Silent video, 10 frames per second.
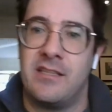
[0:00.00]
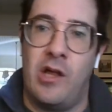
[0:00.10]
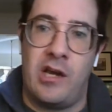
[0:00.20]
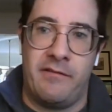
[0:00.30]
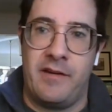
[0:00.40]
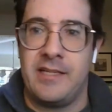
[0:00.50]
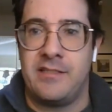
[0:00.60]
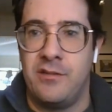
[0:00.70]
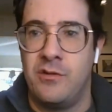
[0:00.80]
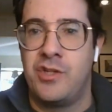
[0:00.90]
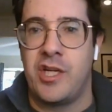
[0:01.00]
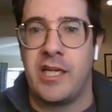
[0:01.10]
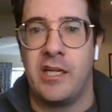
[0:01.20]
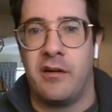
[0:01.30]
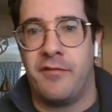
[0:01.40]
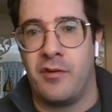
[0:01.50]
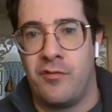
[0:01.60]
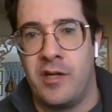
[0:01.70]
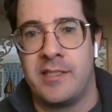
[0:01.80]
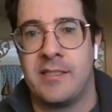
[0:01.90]
as a lot of guys do, shaking off the
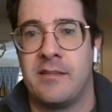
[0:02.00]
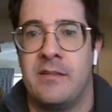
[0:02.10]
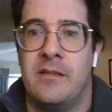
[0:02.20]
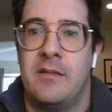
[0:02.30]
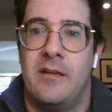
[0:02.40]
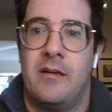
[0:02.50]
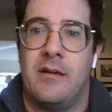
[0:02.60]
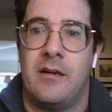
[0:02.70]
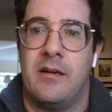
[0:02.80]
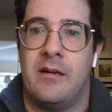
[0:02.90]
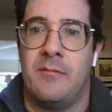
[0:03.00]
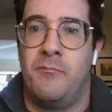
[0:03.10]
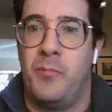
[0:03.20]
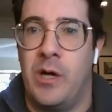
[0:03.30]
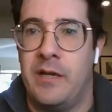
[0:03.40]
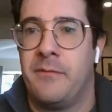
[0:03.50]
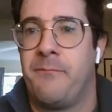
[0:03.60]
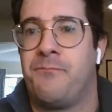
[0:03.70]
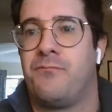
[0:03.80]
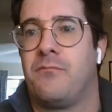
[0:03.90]
rust. But
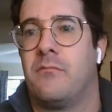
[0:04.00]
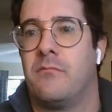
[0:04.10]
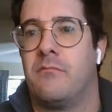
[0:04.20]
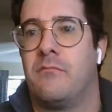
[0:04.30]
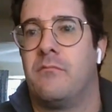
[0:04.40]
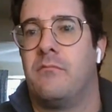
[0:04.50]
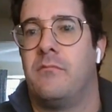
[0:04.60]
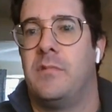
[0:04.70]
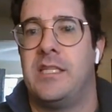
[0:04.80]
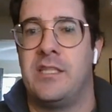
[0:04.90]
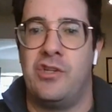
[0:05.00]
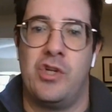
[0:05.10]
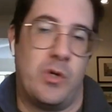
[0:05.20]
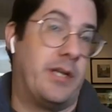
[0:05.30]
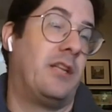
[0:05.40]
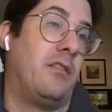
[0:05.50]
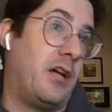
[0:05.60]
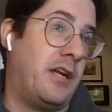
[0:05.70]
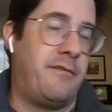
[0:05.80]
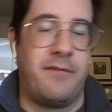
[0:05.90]
he's enjoying
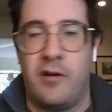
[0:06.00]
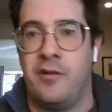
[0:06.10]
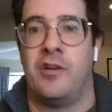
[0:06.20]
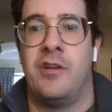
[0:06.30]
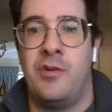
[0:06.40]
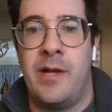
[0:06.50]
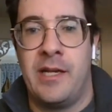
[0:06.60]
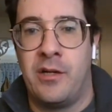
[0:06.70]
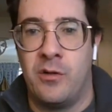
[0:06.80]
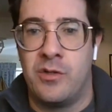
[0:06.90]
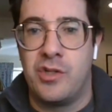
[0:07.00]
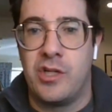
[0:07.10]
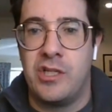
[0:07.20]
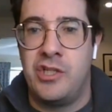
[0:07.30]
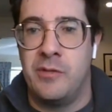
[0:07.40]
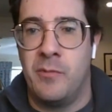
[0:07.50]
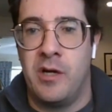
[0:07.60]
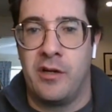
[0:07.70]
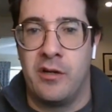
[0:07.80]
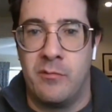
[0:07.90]
life under new head coach Jim
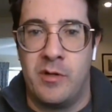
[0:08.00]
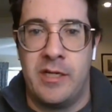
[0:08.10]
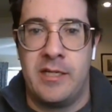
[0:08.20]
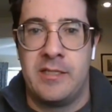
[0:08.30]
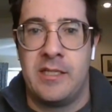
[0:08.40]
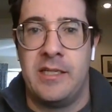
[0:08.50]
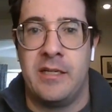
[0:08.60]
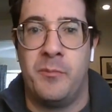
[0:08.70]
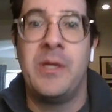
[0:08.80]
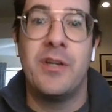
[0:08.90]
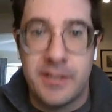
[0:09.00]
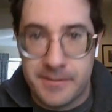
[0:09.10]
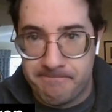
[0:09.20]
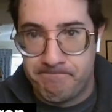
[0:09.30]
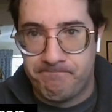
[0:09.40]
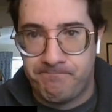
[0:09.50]
Montgomery, it appears.